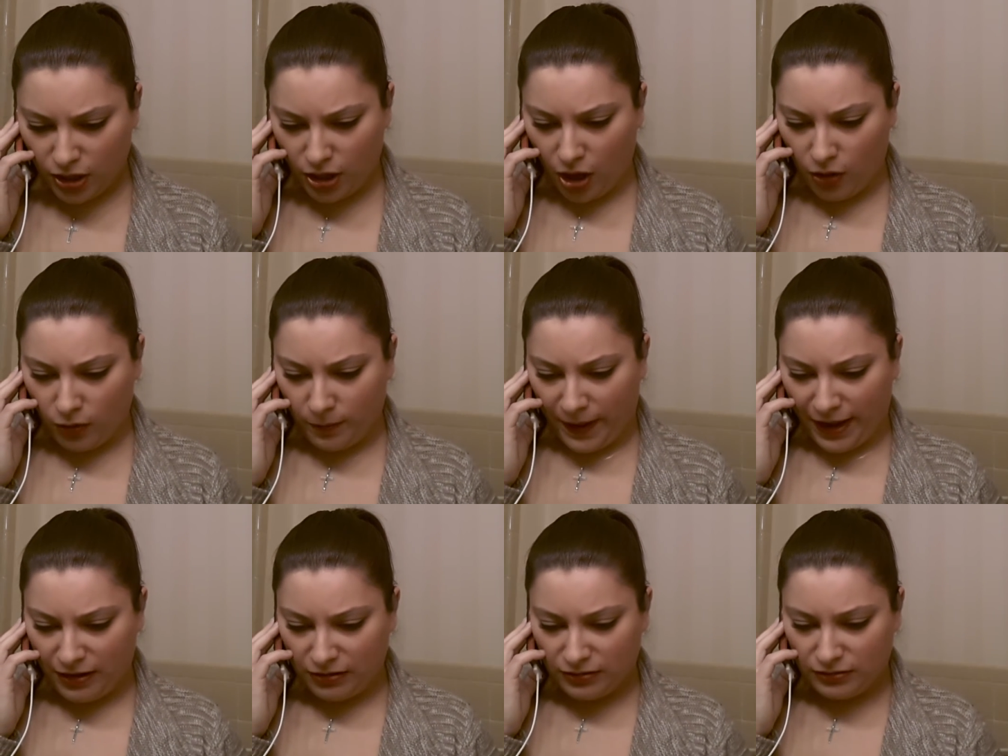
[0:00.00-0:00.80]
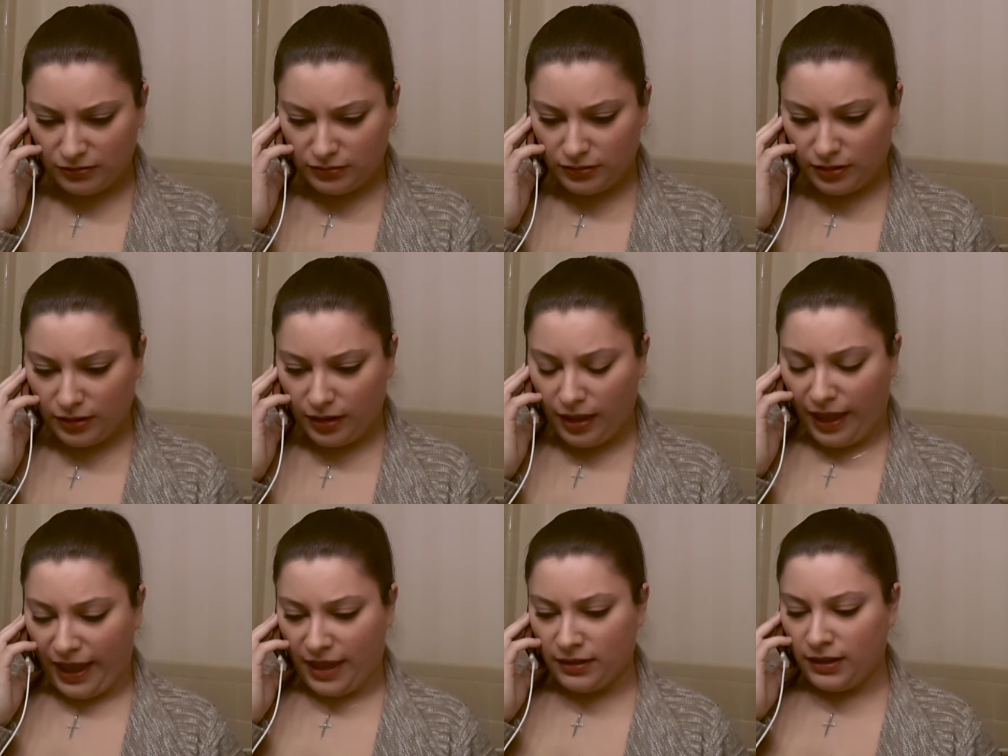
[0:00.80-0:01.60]
go about
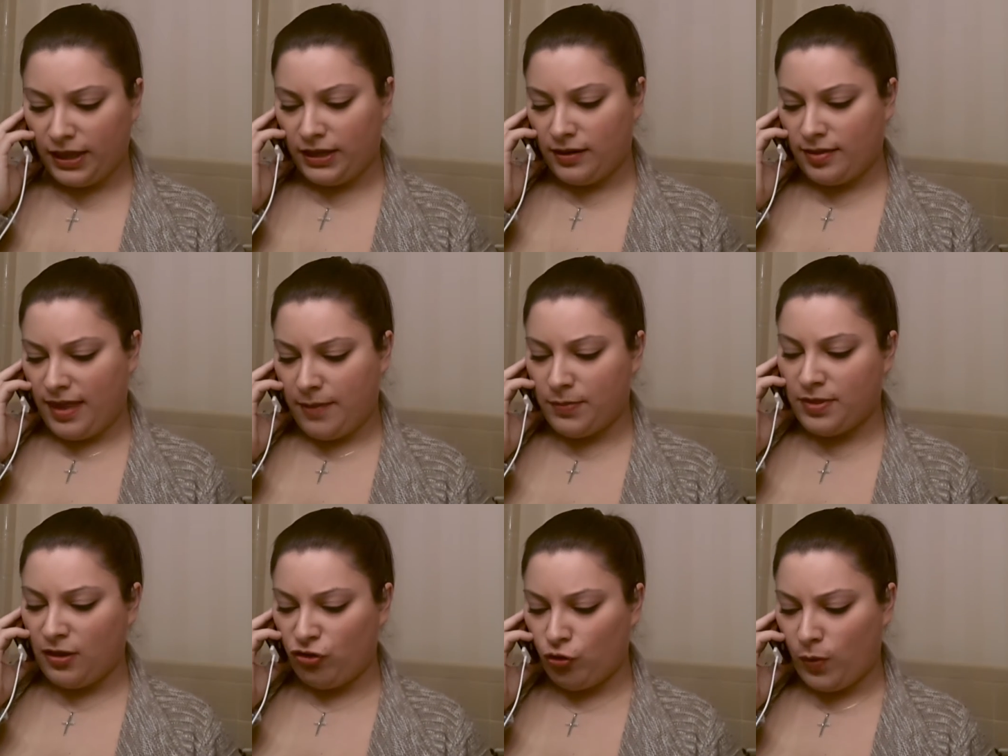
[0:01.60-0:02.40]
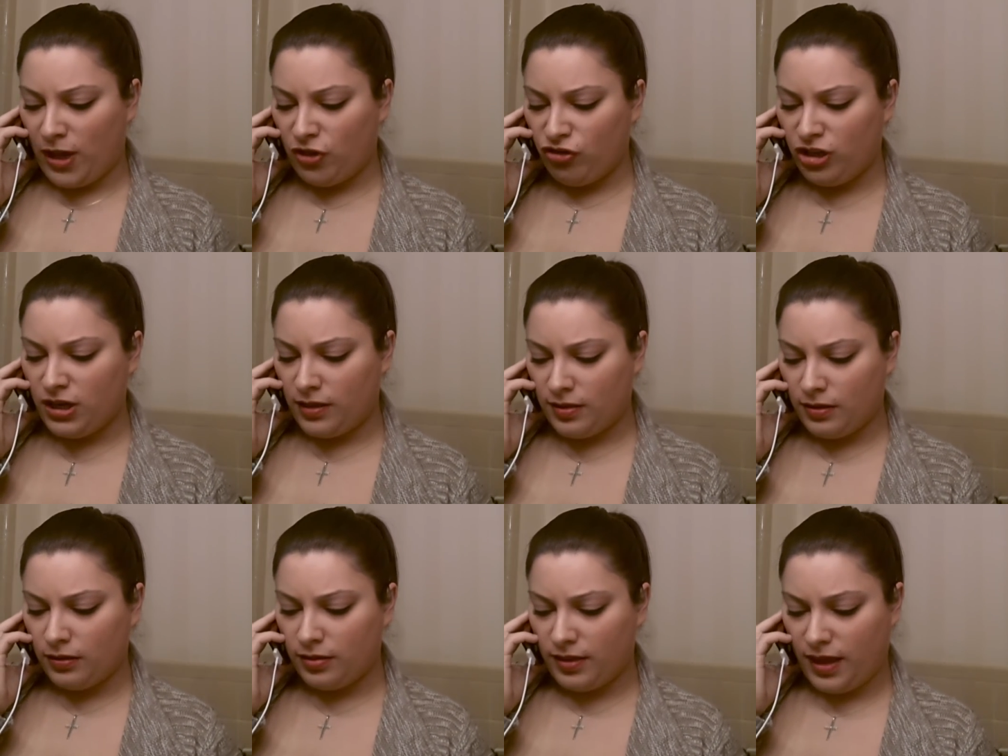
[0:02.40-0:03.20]
handling the same situation, it
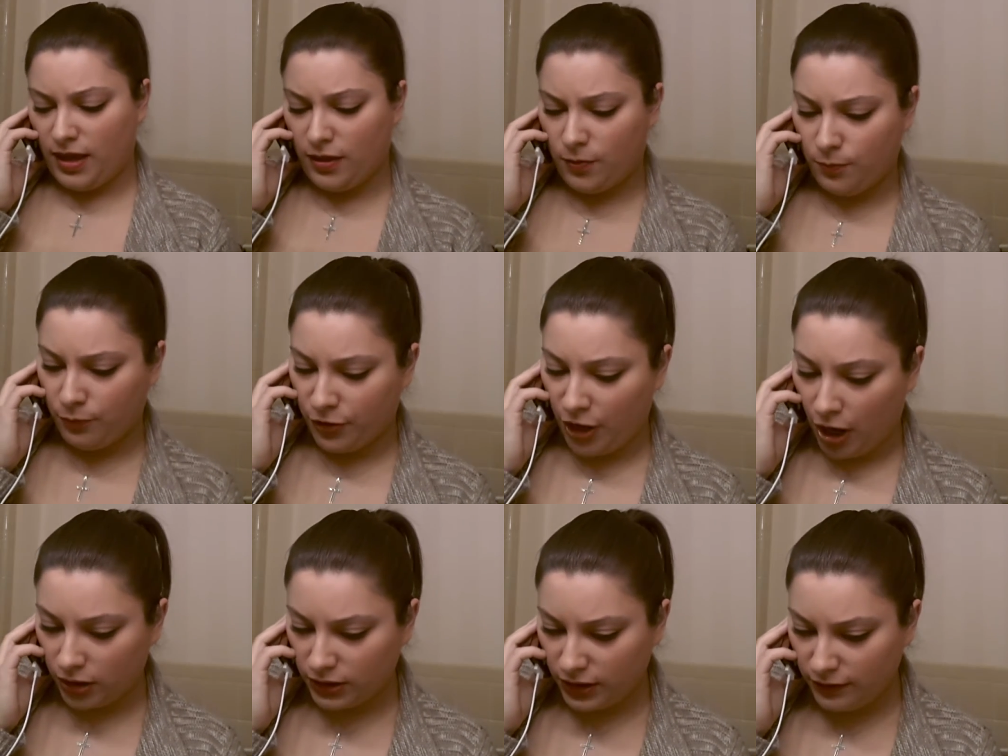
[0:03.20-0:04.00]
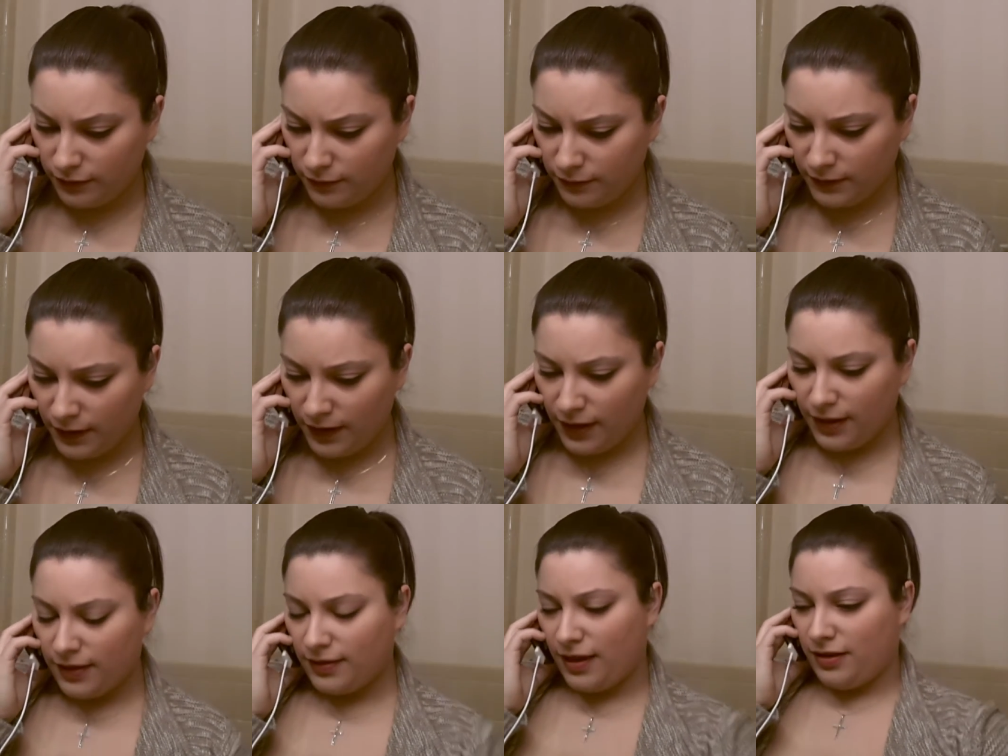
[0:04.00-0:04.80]
still stays productive.
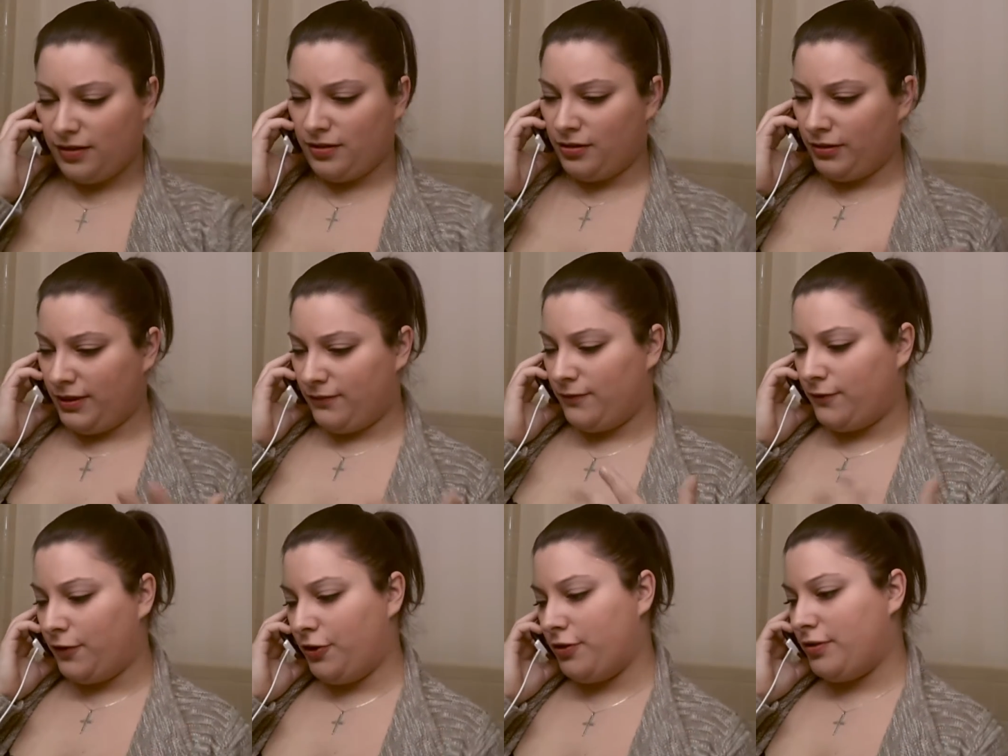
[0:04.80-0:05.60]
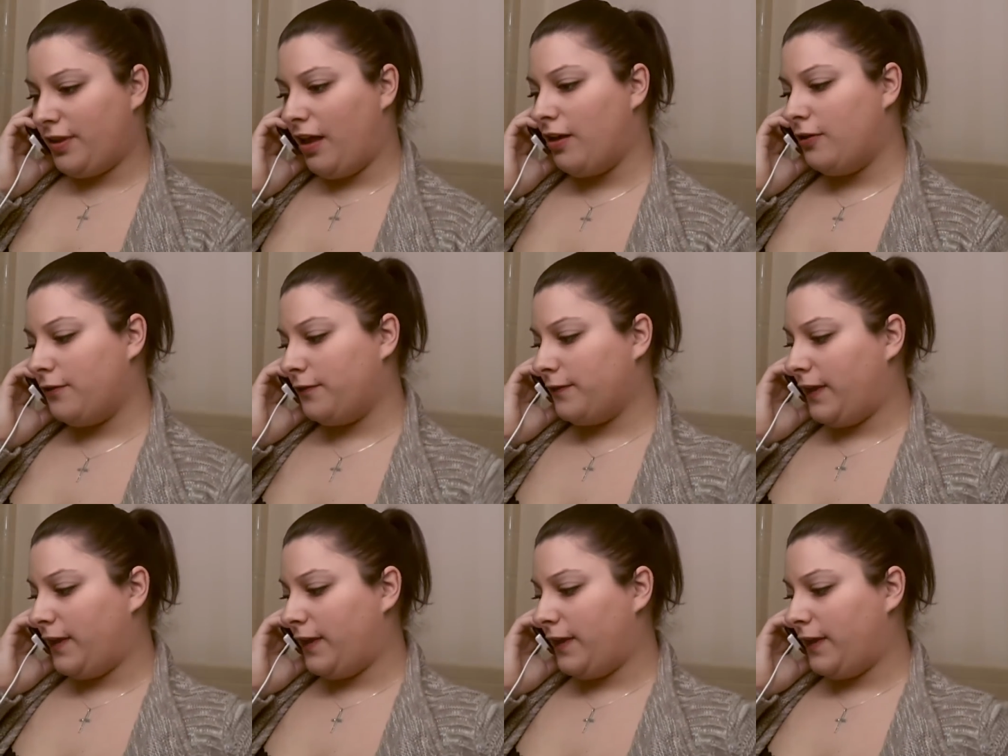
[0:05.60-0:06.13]
That, you know, even for yourself